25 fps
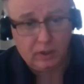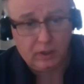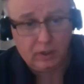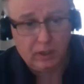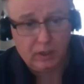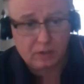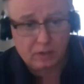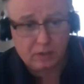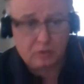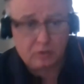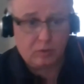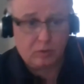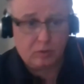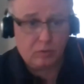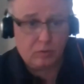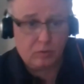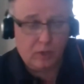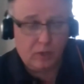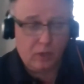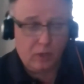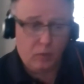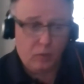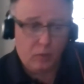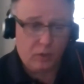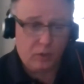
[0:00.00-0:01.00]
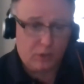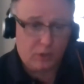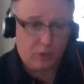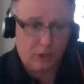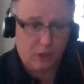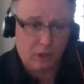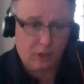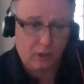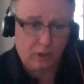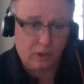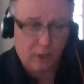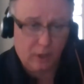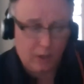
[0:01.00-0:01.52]
So when
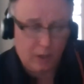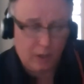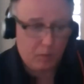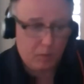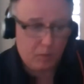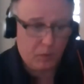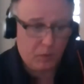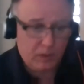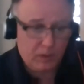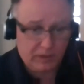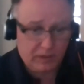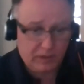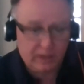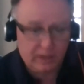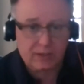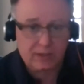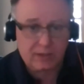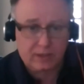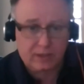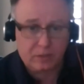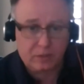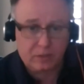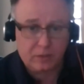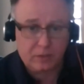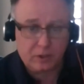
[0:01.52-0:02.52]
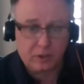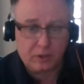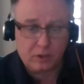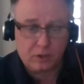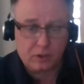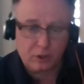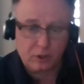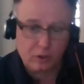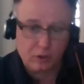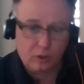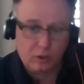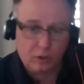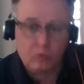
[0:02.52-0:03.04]
she present something, she
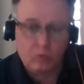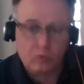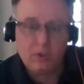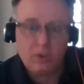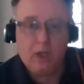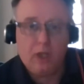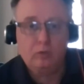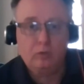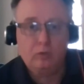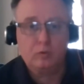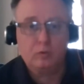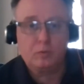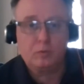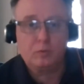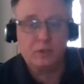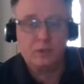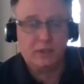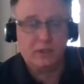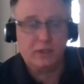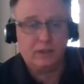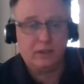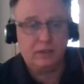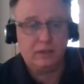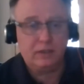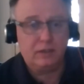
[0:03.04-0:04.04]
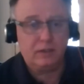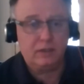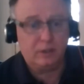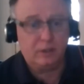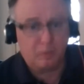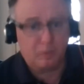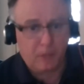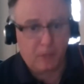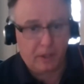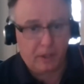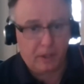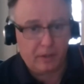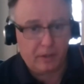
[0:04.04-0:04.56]
knows how to present it in a
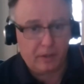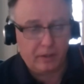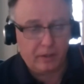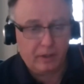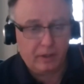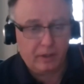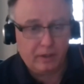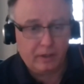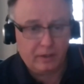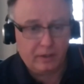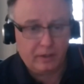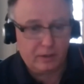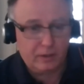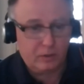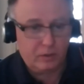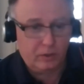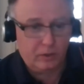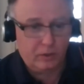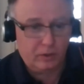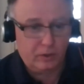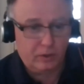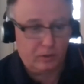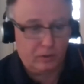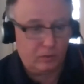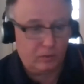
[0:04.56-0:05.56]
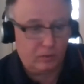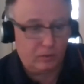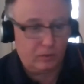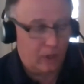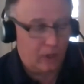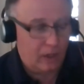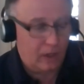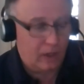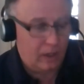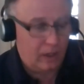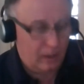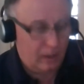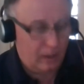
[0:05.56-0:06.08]
manner that's going to
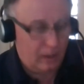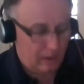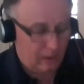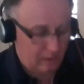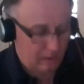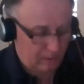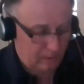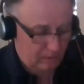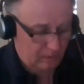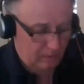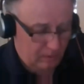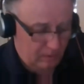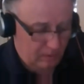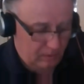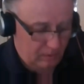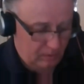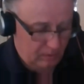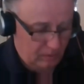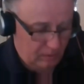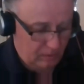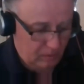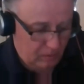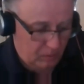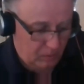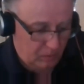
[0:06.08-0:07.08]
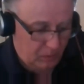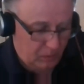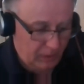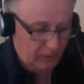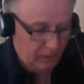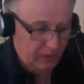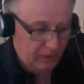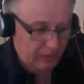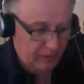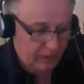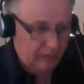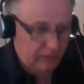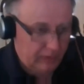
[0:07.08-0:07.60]
bring
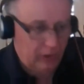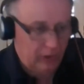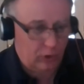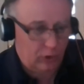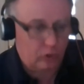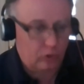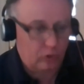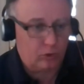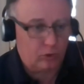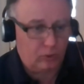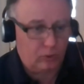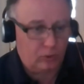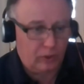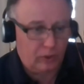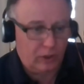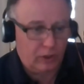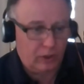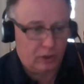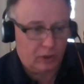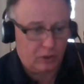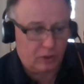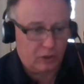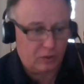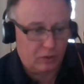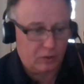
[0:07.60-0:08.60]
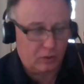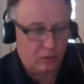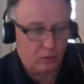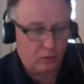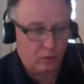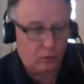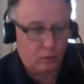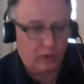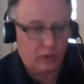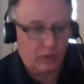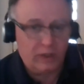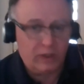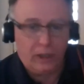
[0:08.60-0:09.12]
attention to an issue
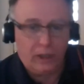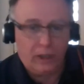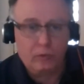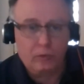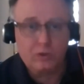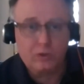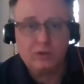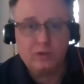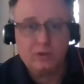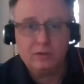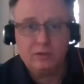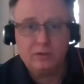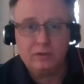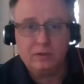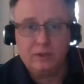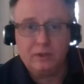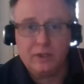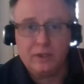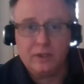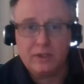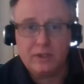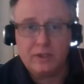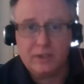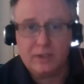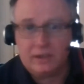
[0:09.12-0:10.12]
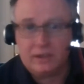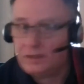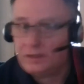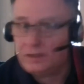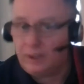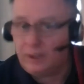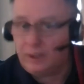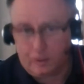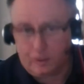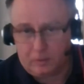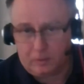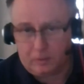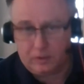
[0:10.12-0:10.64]
without insulting
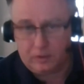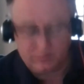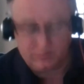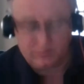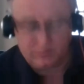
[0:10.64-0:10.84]
anybody.